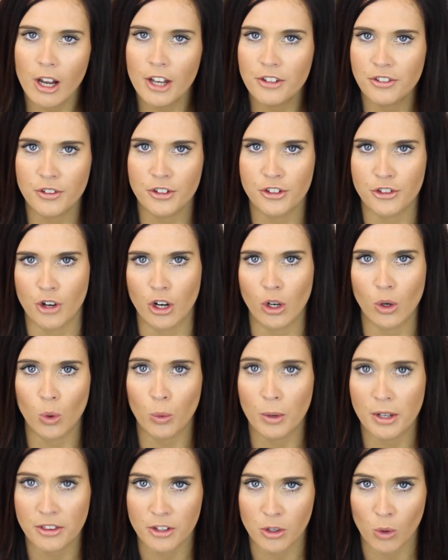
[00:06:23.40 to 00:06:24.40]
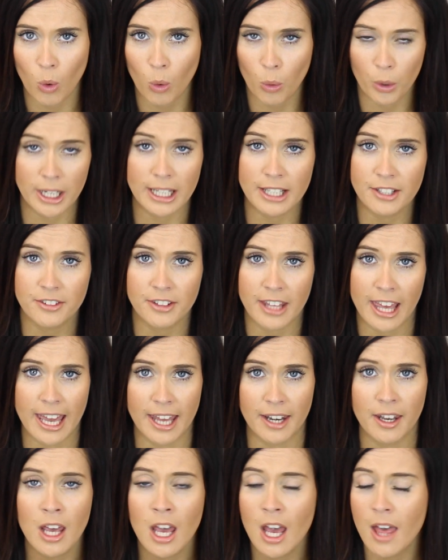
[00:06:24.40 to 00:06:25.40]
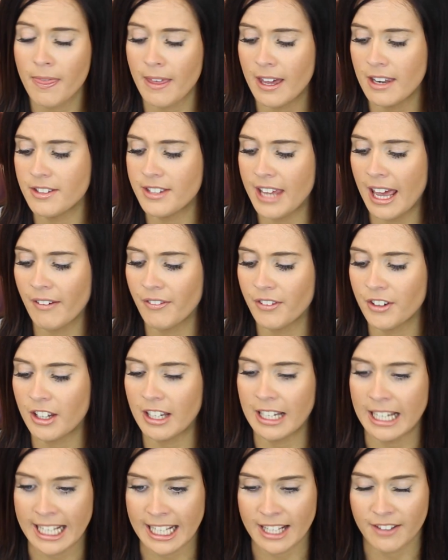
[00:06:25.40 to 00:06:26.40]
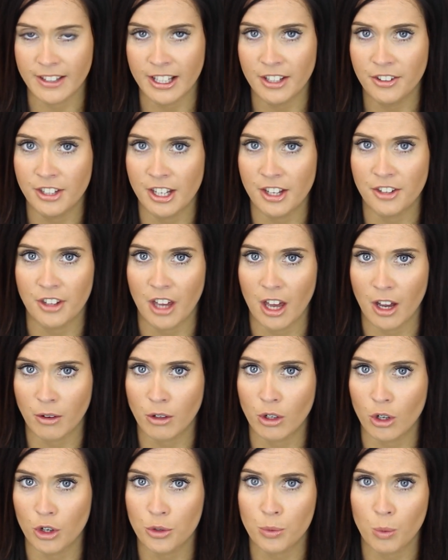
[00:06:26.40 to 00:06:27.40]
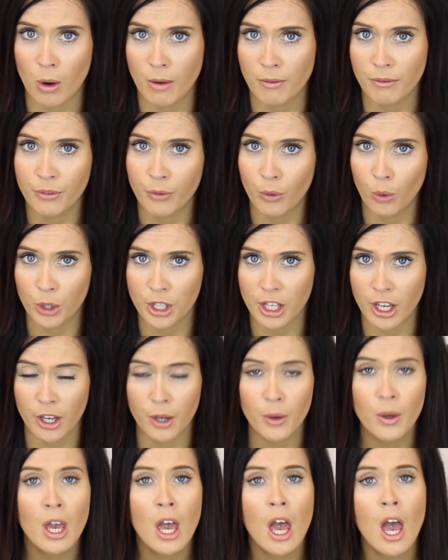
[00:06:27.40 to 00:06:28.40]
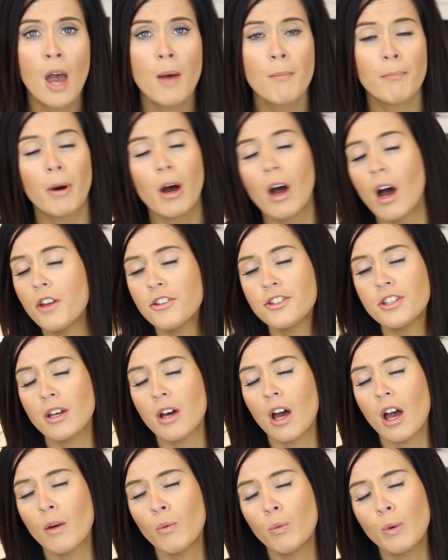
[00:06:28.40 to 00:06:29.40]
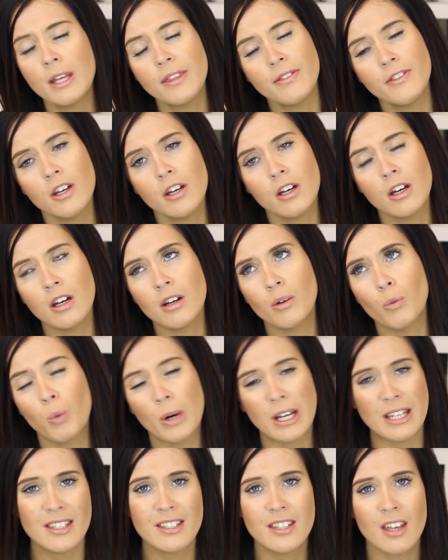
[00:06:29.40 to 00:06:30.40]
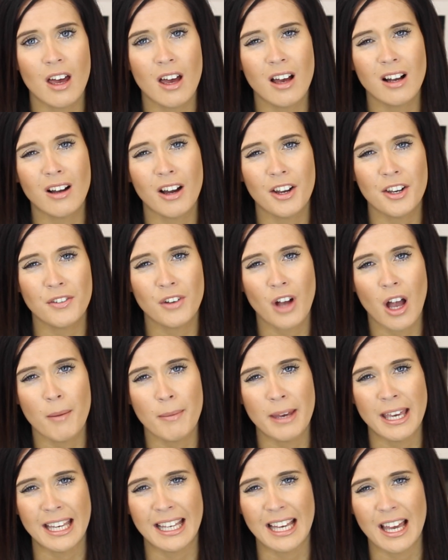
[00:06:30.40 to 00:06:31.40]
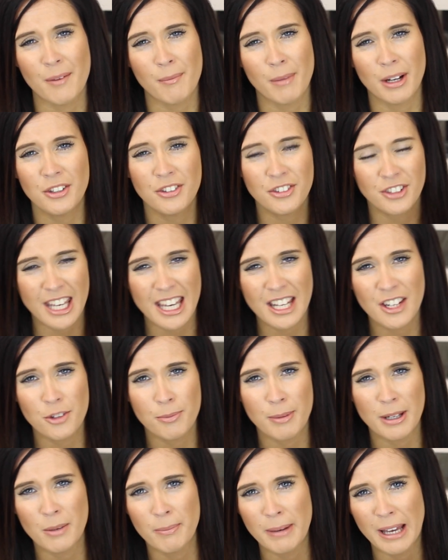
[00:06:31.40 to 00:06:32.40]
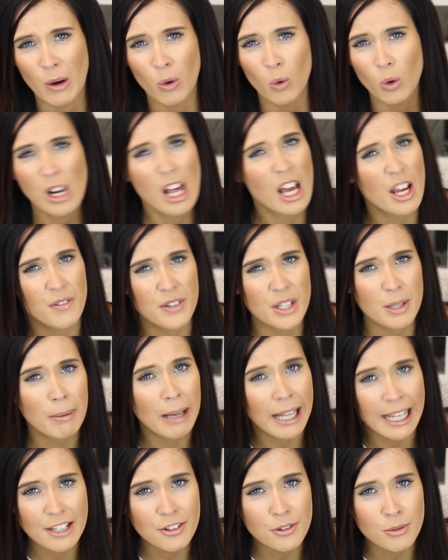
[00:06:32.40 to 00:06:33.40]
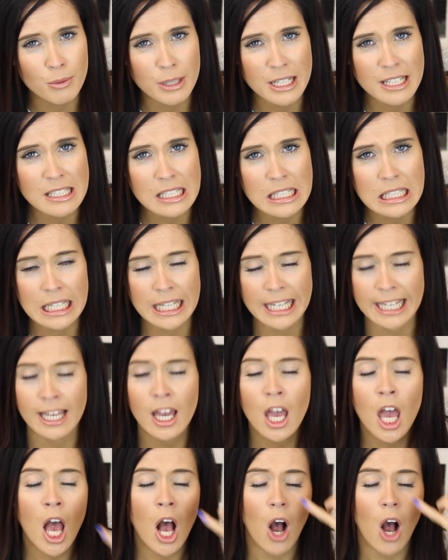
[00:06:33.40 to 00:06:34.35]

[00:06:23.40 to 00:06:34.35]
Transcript: guys struggle with your oily skin, then definitely this is a good one for you. But with the winter kind of coming and my skin has been a bit all over the place recently,